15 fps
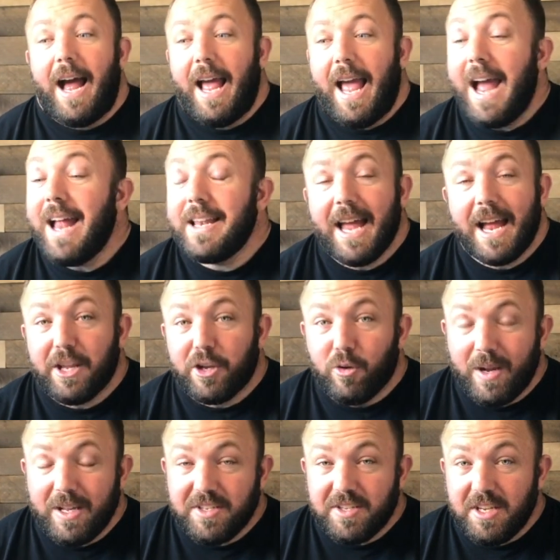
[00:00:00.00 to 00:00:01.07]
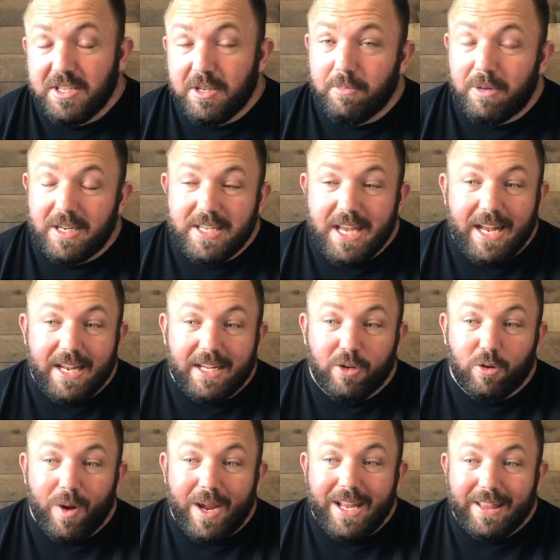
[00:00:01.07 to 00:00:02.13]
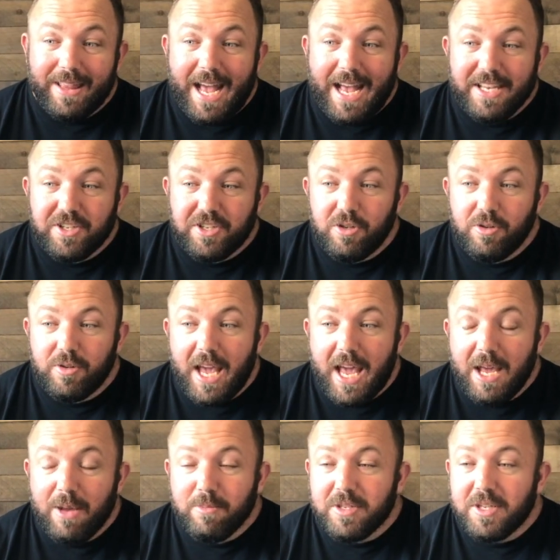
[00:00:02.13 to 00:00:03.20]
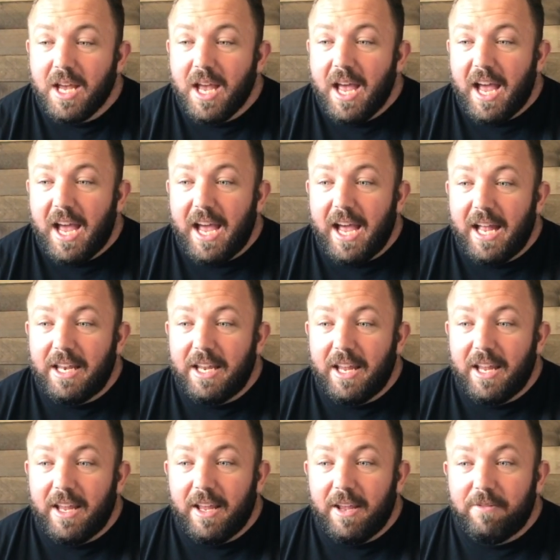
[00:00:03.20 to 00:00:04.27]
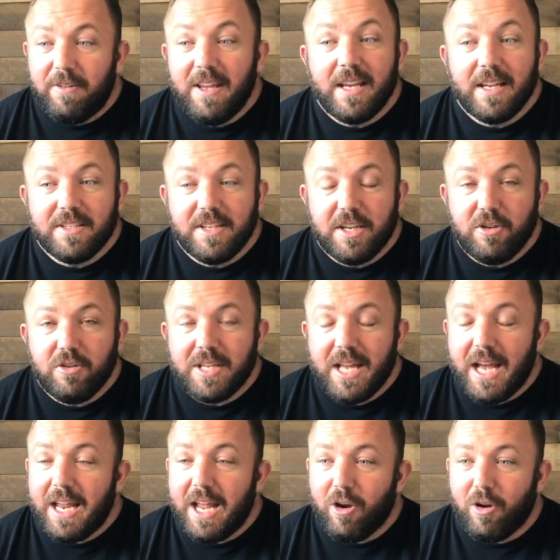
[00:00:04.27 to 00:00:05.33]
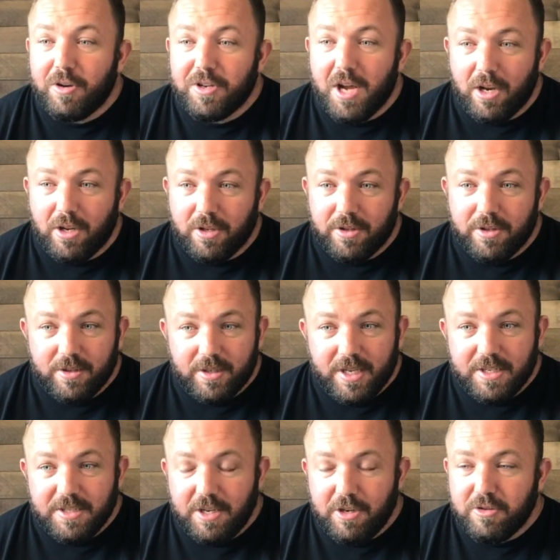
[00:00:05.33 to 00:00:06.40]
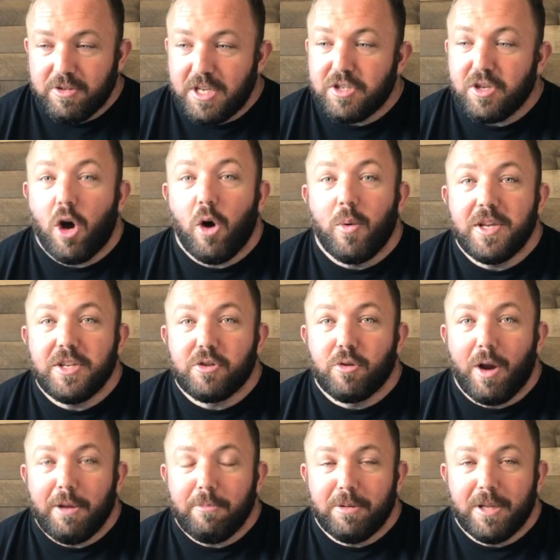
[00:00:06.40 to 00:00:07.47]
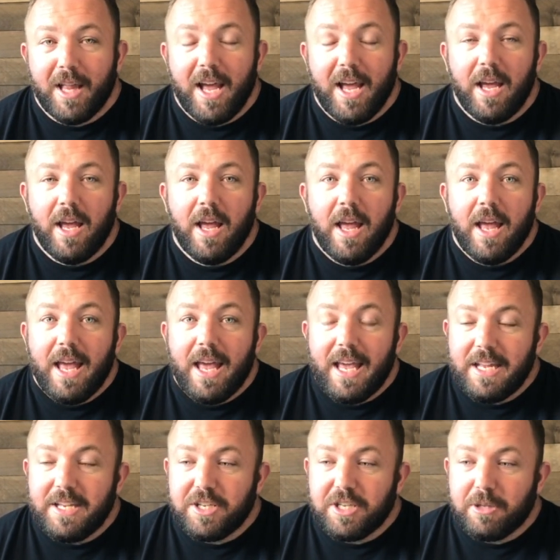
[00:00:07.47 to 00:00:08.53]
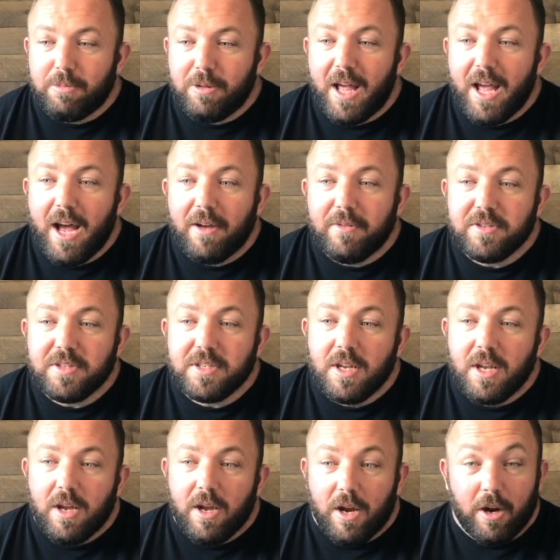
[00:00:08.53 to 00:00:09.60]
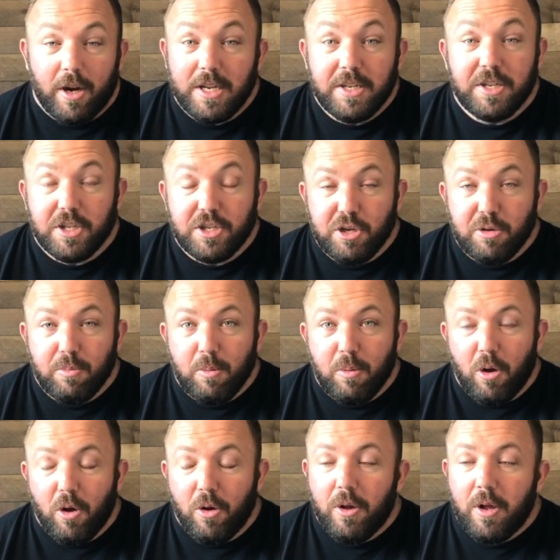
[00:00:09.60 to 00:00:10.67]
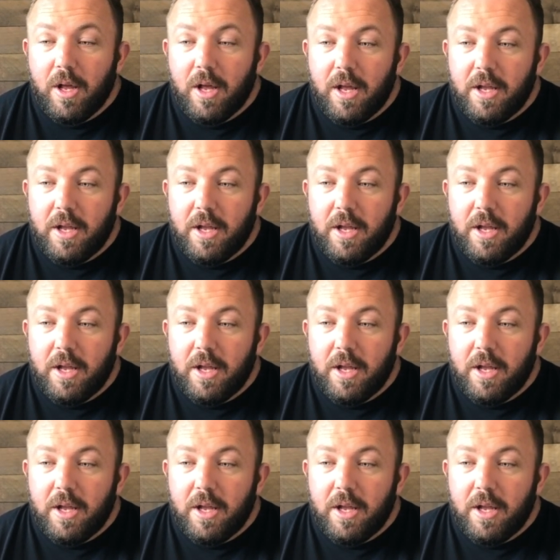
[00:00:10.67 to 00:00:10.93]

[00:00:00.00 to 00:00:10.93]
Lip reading: hadn't had a great season, but has had a great last 2 games. And if he continues that, Aaron Donald continues his always great play into the playoffs, or into the Super Bowl